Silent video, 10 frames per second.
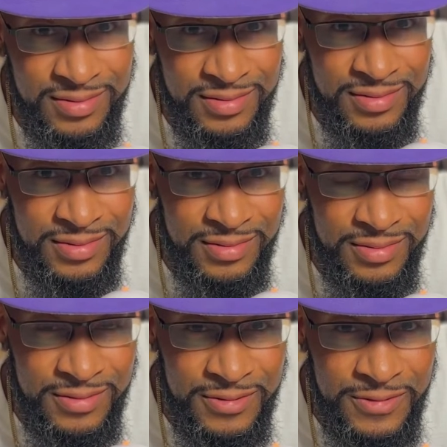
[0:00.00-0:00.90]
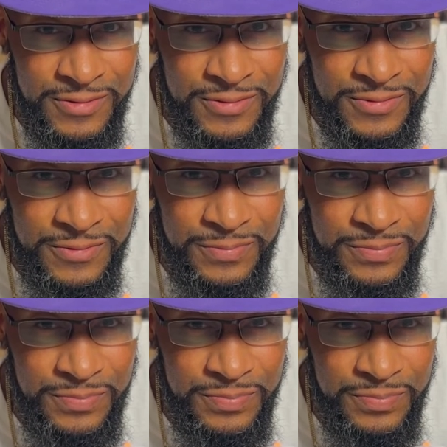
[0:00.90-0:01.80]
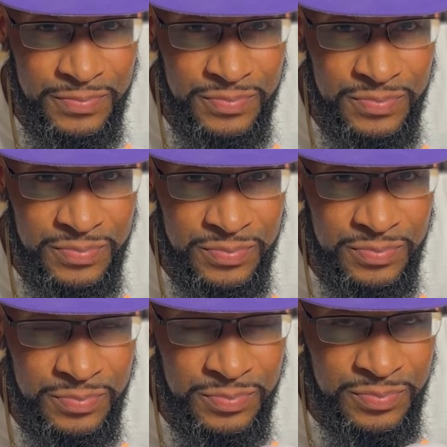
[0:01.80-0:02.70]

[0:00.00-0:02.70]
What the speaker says: [no speech]